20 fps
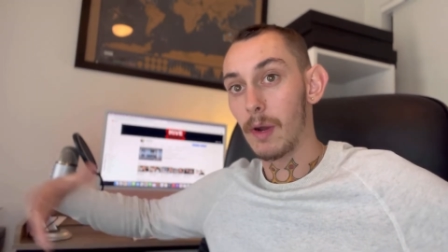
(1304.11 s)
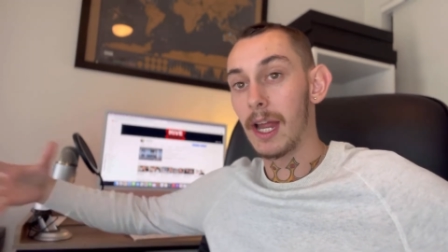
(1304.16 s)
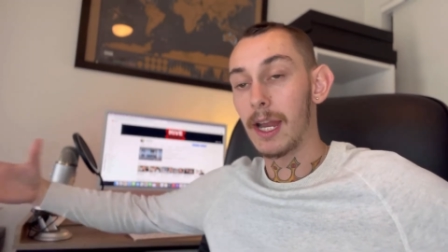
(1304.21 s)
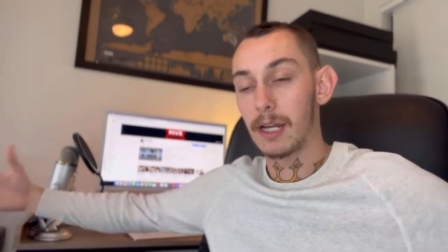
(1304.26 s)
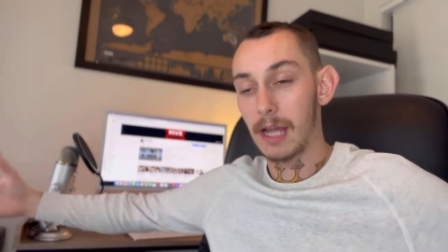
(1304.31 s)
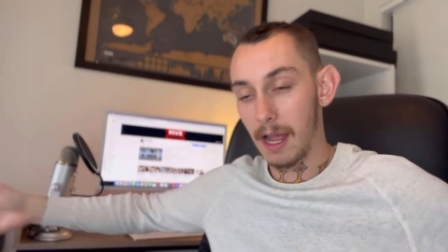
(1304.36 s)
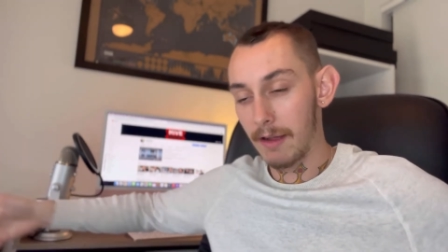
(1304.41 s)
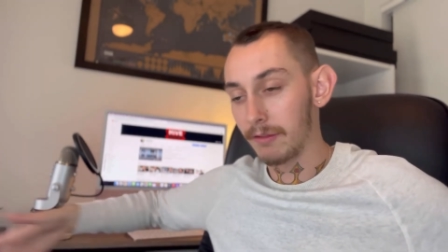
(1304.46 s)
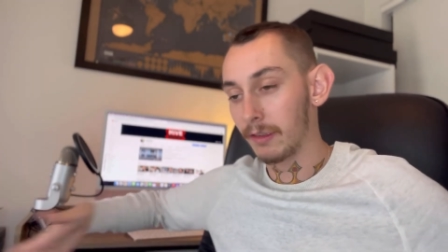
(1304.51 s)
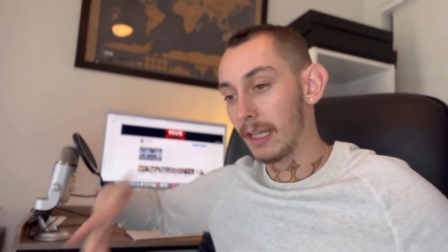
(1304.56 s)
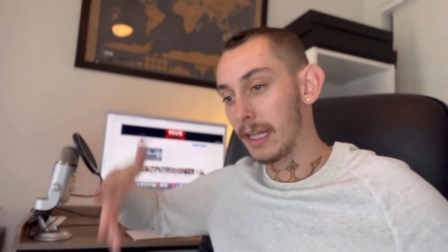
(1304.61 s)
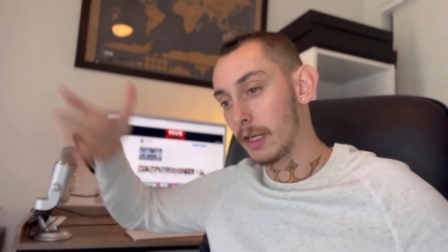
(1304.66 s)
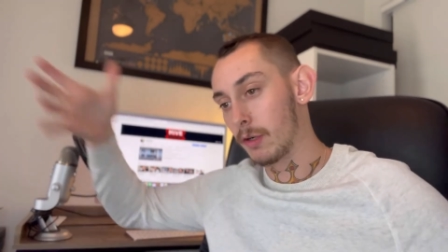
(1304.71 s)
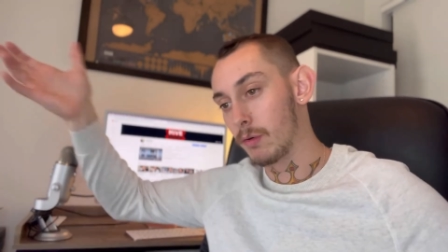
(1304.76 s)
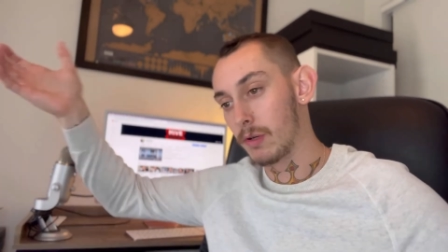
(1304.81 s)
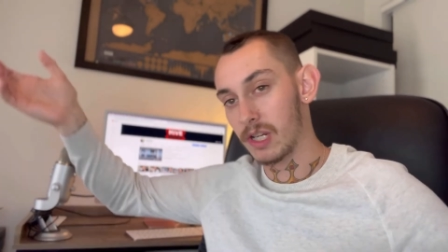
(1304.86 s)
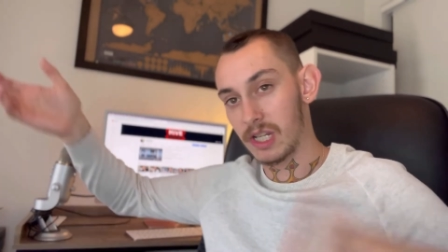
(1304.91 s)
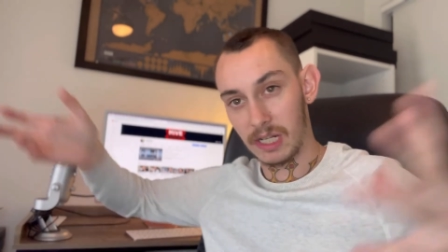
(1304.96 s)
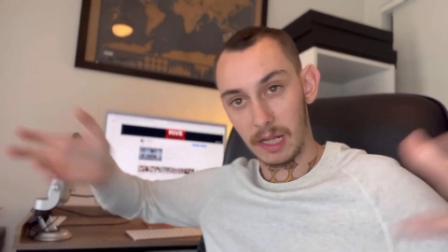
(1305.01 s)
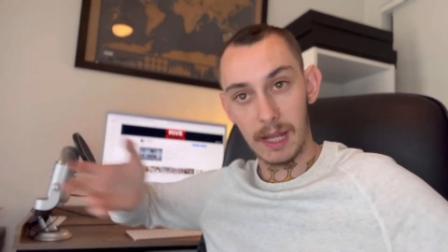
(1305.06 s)
and I have legal
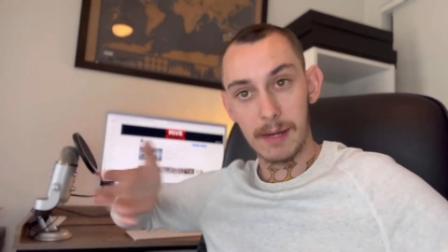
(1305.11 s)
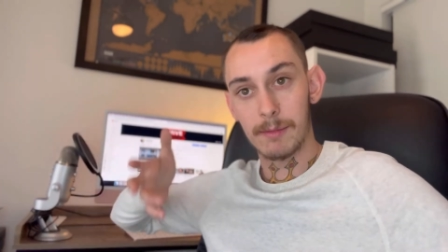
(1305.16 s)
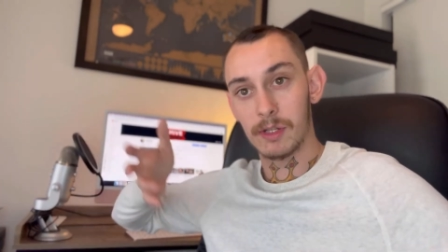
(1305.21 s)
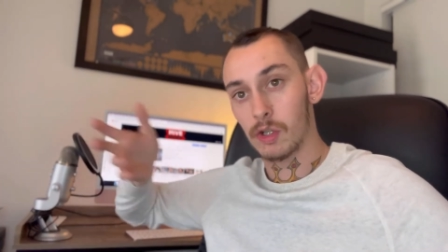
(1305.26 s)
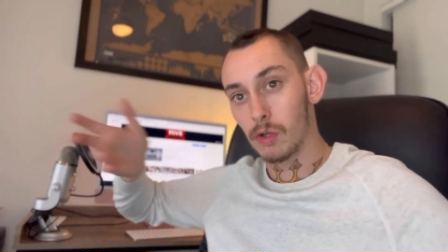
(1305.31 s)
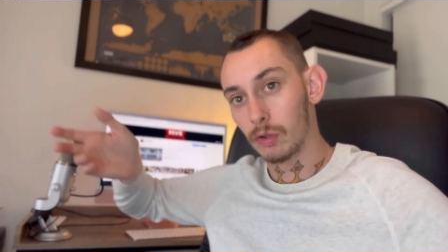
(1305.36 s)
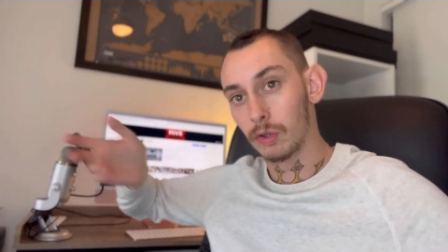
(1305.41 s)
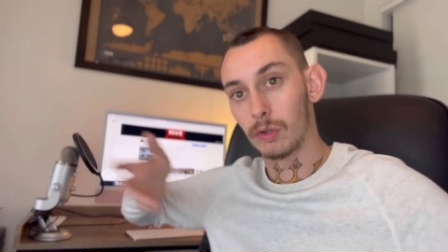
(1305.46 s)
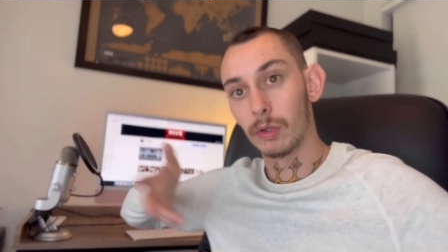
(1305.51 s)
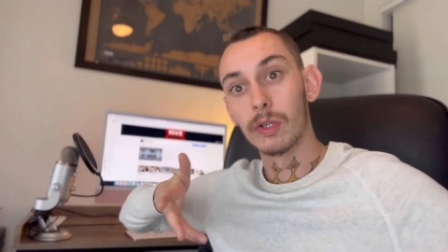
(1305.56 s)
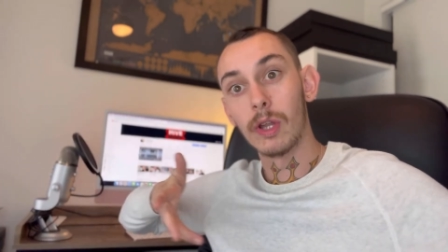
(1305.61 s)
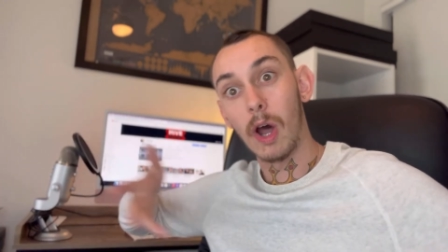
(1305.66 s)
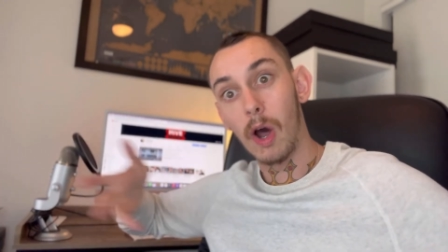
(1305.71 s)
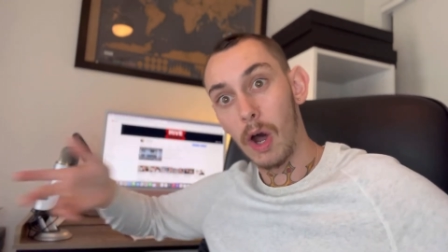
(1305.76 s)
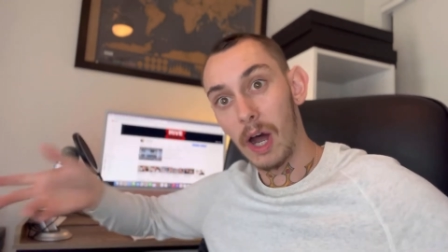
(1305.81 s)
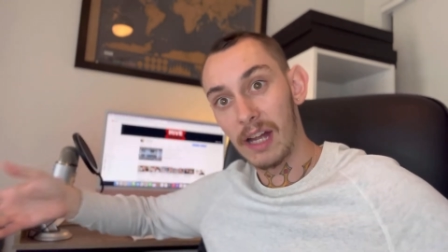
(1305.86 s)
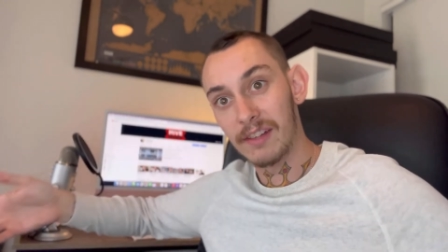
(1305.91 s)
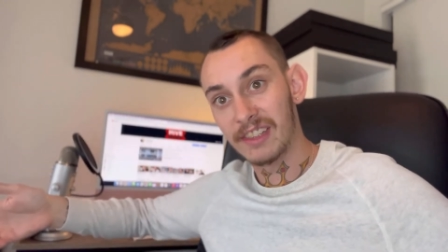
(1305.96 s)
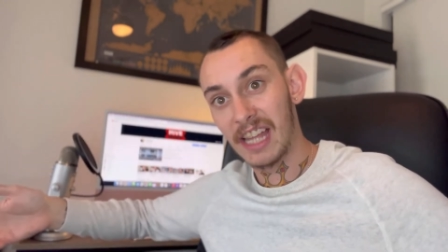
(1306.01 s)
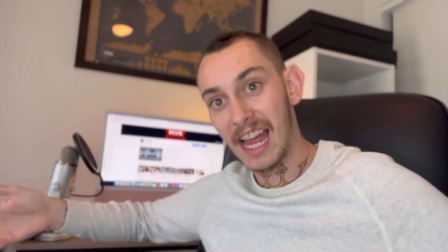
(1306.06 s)
disclaimers all through the
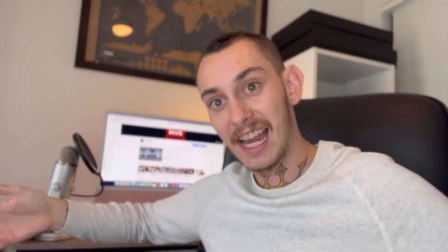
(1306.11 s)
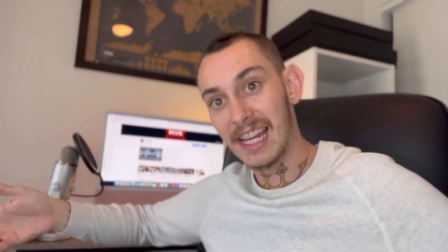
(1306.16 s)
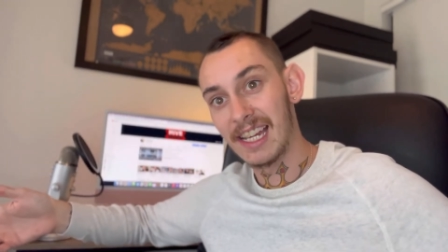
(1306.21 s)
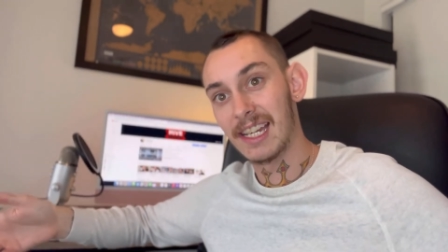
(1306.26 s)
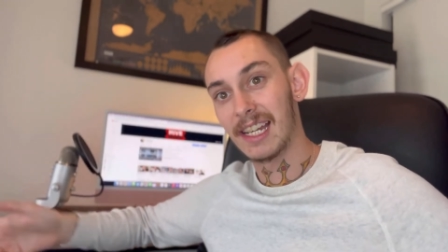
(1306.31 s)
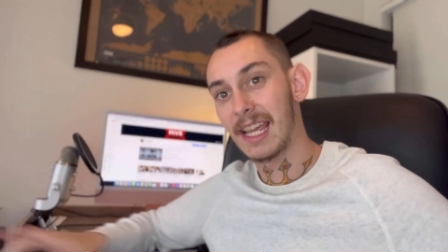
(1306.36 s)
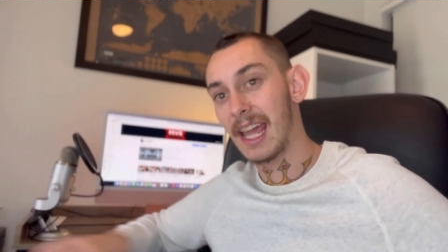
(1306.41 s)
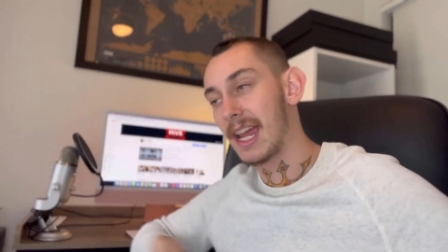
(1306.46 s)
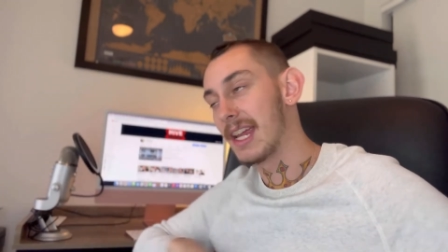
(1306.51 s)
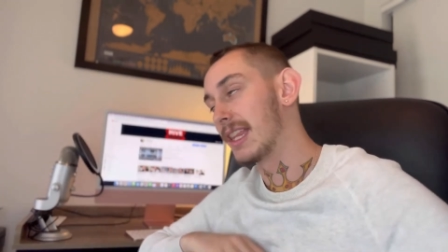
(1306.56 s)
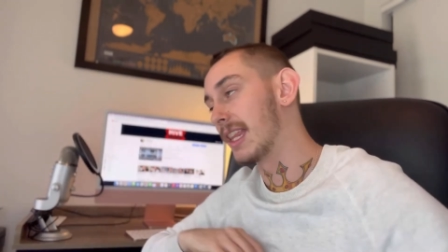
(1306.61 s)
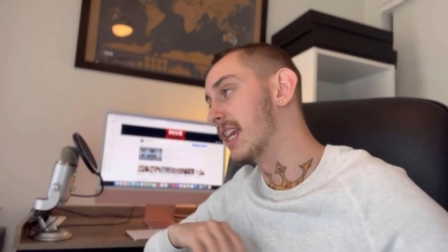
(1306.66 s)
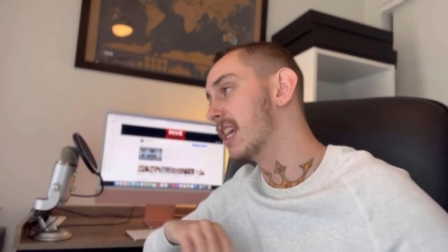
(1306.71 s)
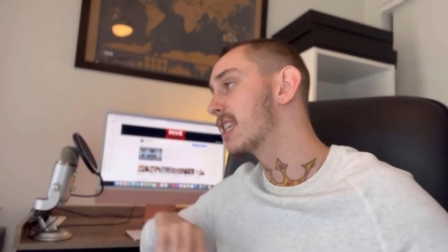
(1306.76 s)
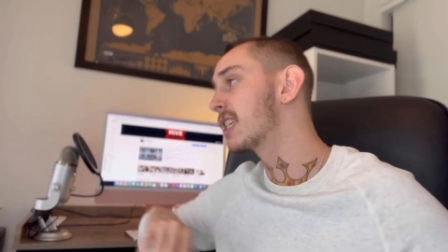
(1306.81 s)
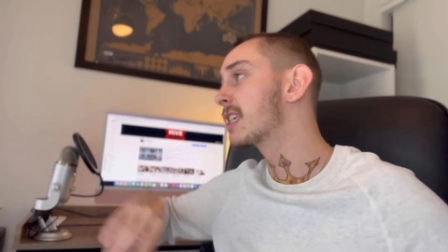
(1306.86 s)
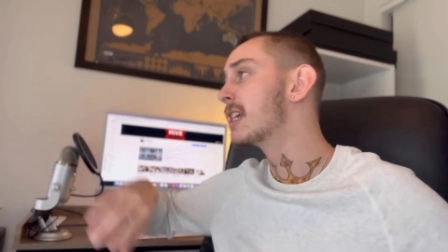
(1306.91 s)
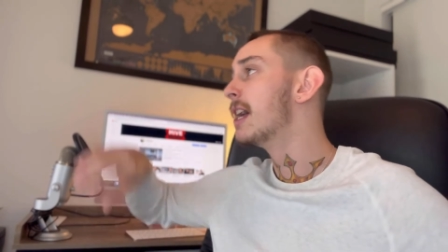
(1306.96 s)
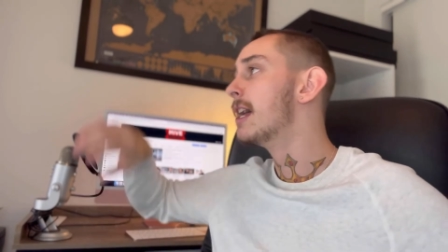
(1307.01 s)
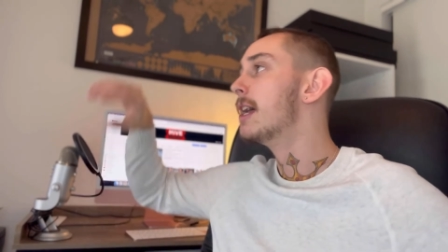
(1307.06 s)
Hive that indicate
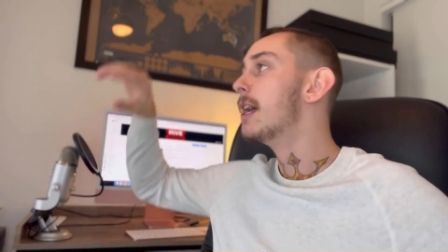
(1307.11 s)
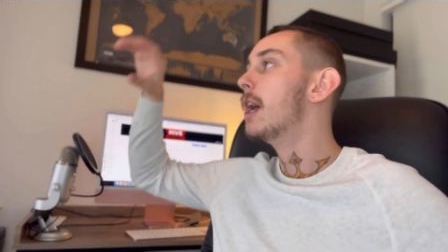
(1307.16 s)
this.